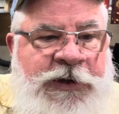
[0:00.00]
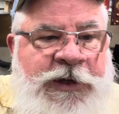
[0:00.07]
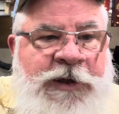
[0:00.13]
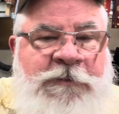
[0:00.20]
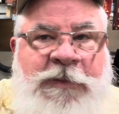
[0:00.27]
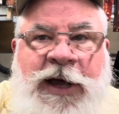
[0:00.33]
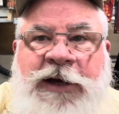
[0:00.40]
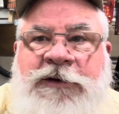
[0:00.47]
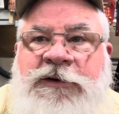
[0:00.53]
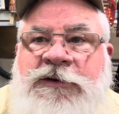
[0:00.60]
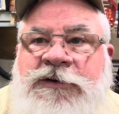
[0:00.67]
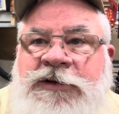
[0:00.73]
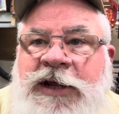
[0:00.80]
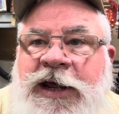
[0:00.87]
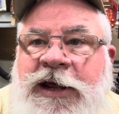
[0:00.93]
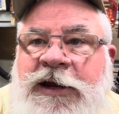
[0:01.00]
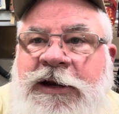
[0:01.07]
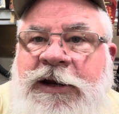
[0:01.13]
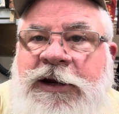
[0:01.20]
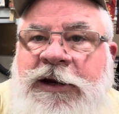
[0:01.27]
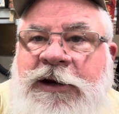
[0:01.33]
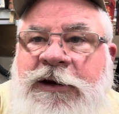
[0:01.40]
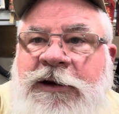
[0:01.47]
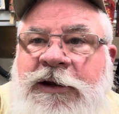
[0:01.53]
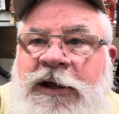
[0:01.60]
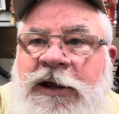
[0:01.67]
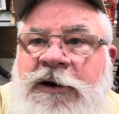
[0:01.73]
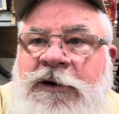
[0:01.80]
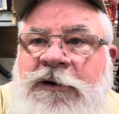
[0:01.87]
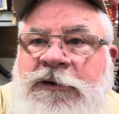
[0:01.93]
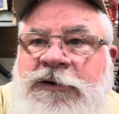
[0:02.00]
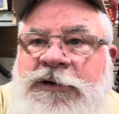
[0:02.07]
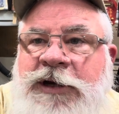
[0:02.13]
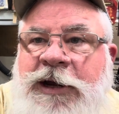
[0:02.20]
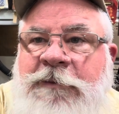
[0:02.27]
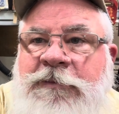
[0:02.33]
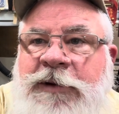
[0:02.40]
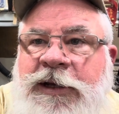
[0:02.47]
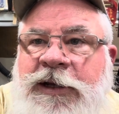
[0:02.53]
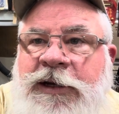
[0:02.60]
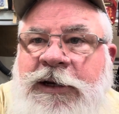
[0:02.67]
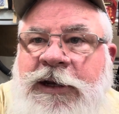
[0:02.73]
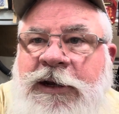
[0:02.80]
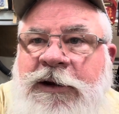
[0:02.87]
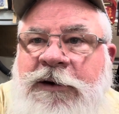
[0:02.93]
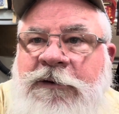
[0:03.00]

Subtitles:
get back to sanding and getting her shaped in and getting her